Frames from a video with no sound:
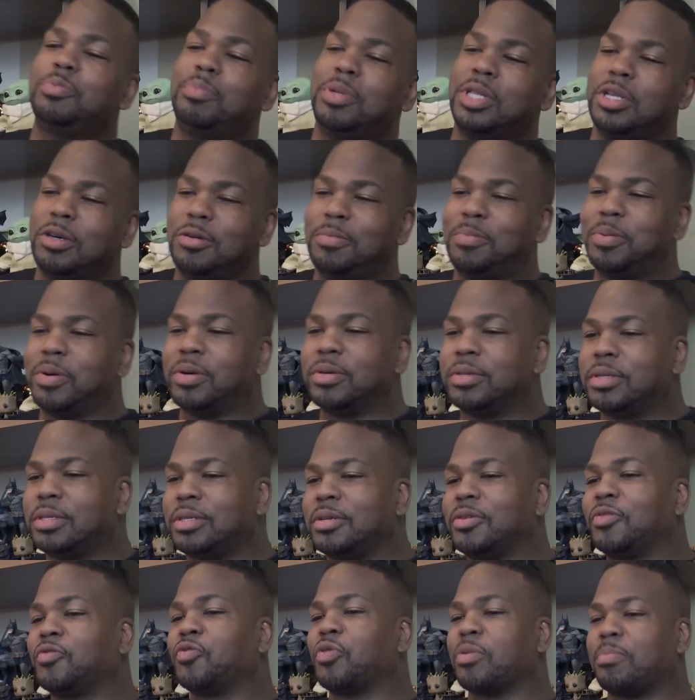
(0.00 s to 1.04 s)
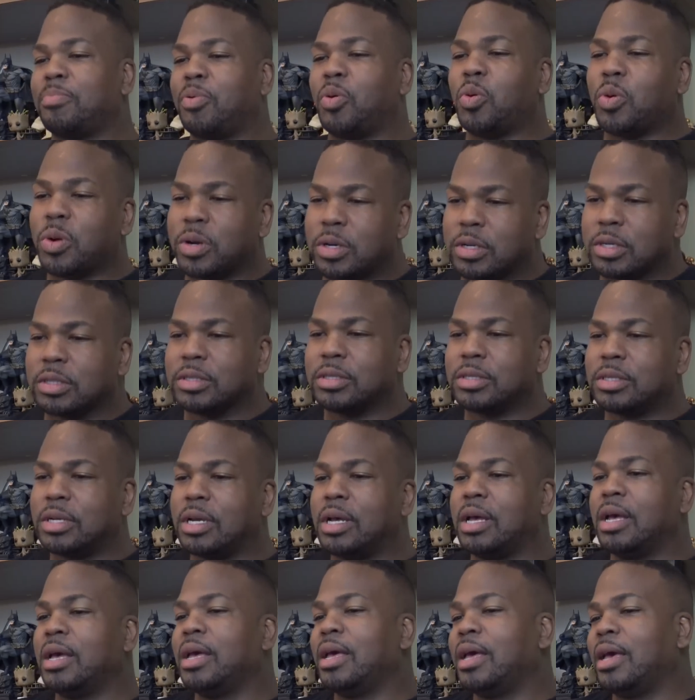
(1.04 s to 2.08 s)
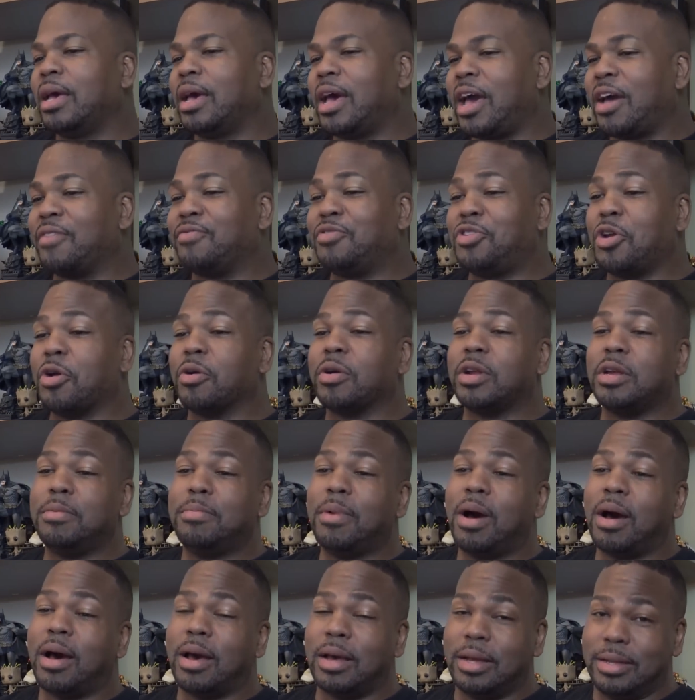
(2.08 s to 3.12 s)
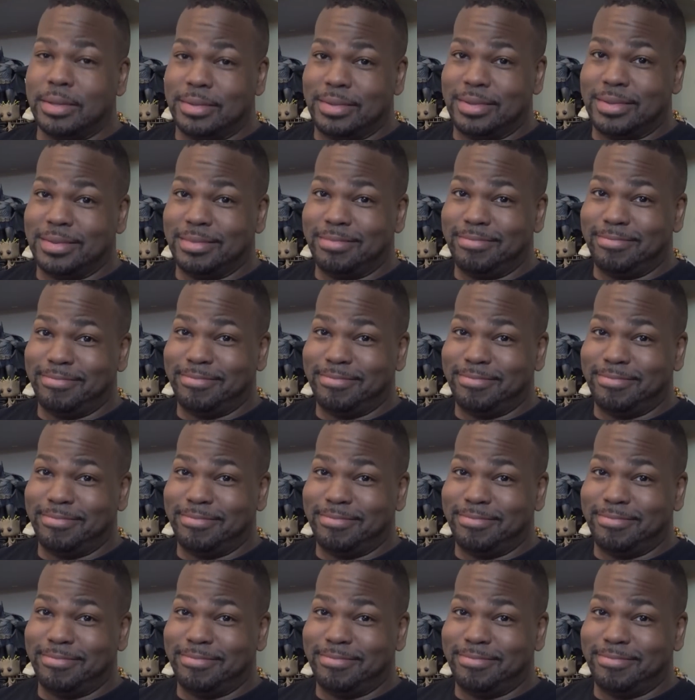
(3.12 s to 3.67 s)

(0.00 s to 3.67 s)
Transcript: bloopers, reporters have dirty minds.